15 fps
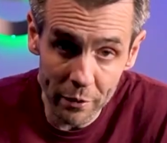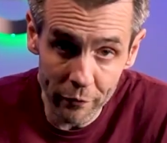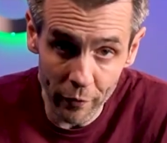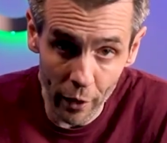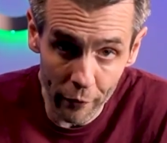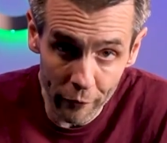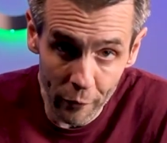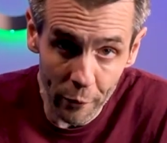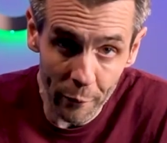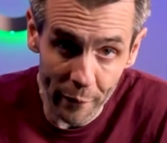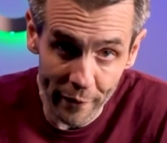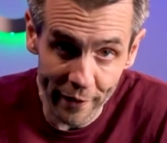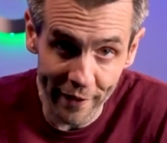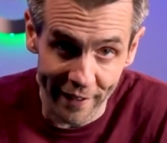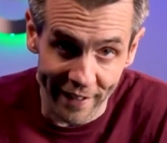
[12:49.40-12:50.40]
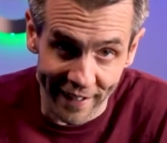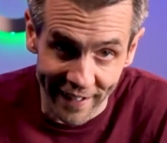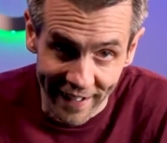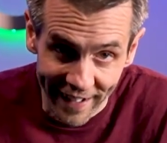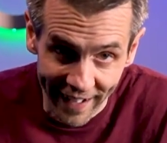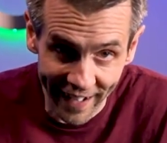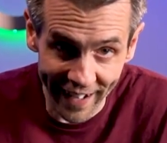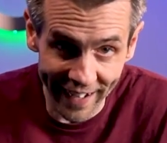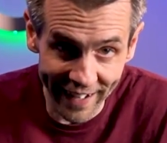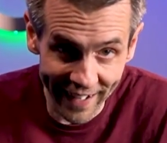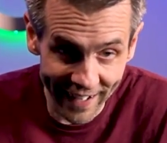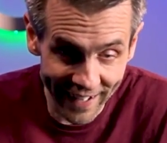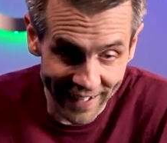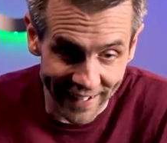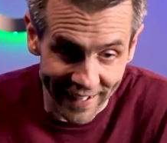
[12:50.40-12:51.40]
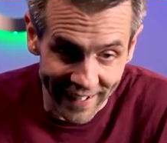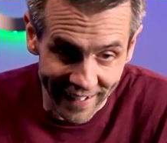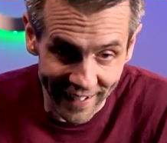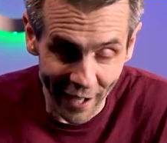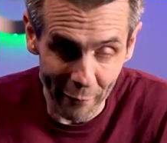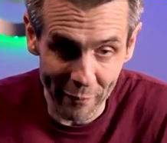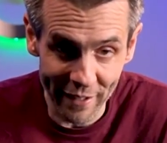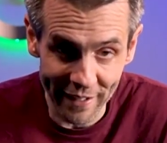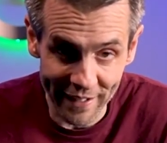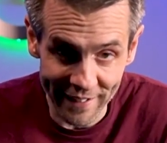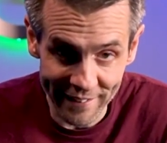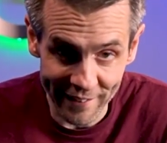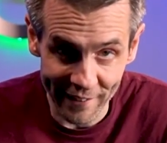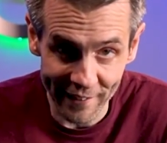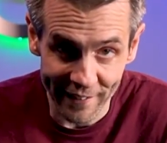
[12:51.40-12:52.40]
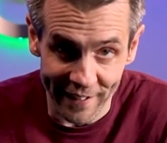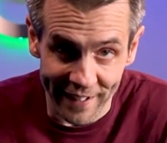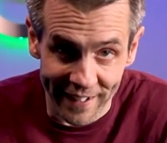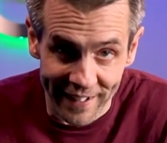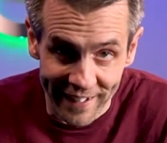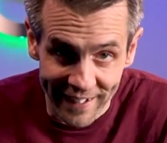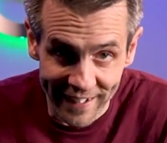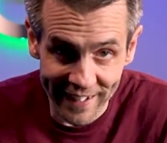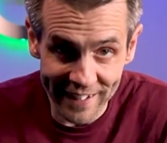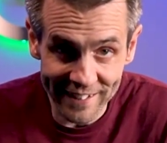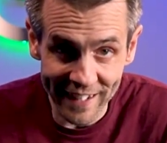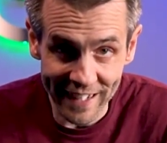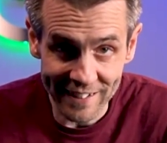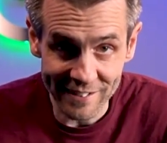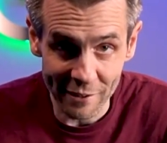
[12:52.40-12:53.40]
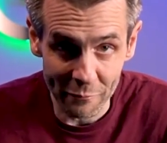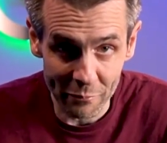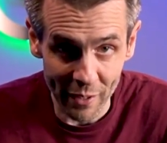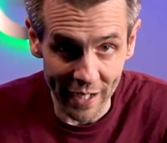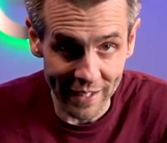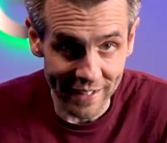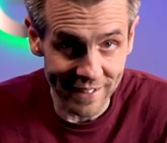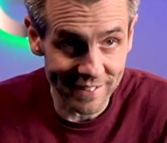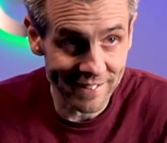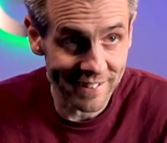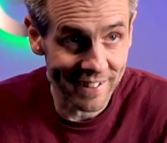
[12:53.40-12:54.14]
fall forward and not be good. So it takes some practice.